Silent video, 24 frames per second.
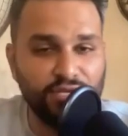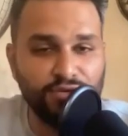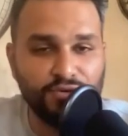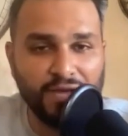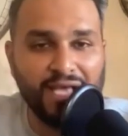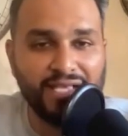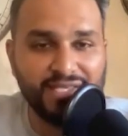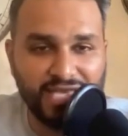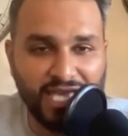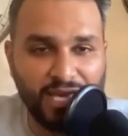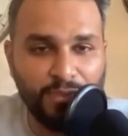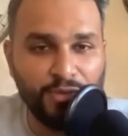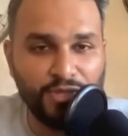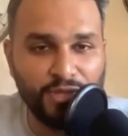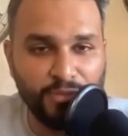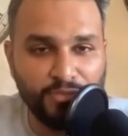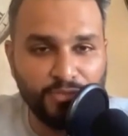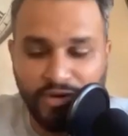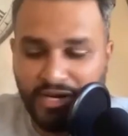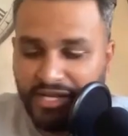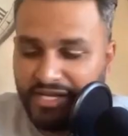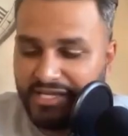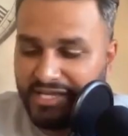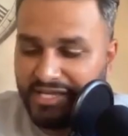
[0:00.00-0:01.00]
you guys came with a
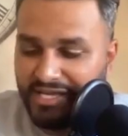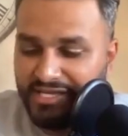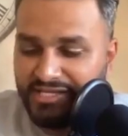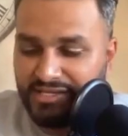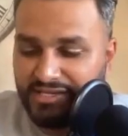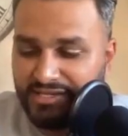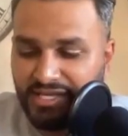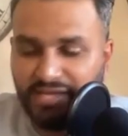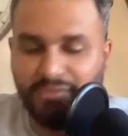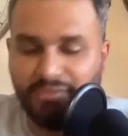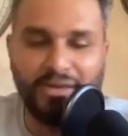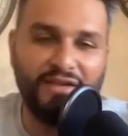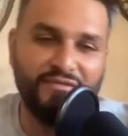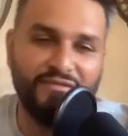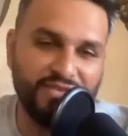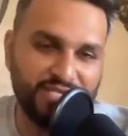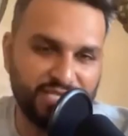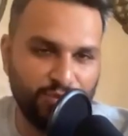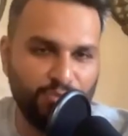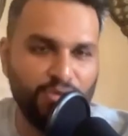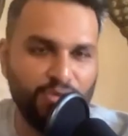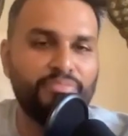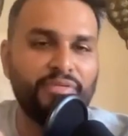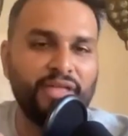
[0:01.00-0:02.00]
pretty decent team.
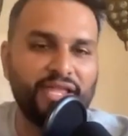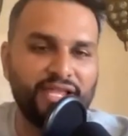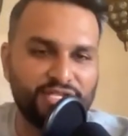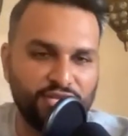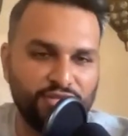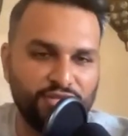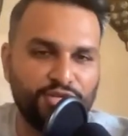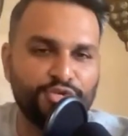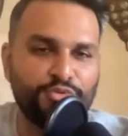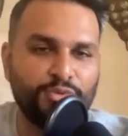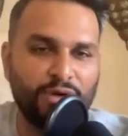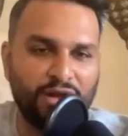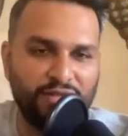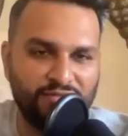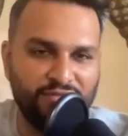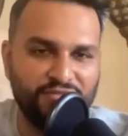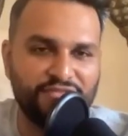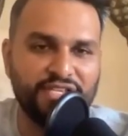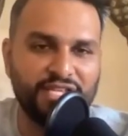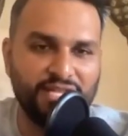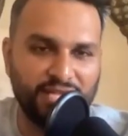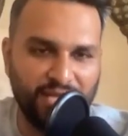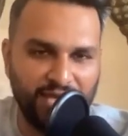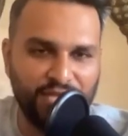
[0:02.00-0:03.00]
Obviously, we played each other in
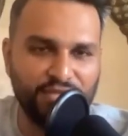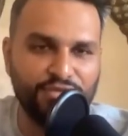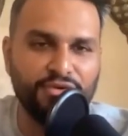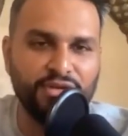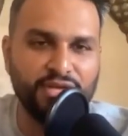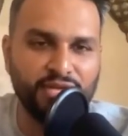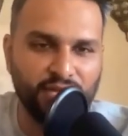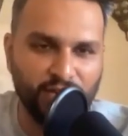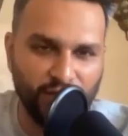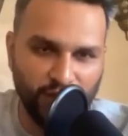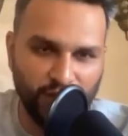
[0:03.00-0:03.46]
2015 Haydari